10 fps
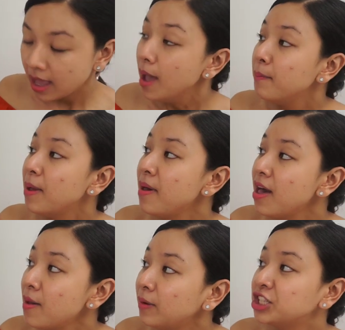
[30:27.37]
My
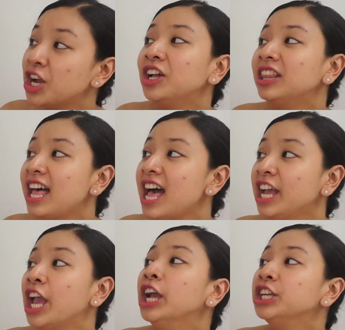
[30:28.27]
mama don't
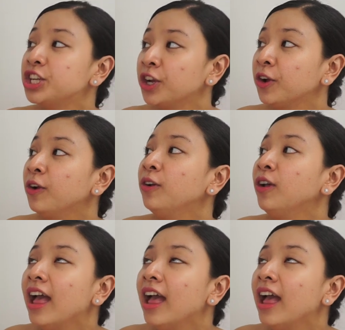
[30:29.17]
like you.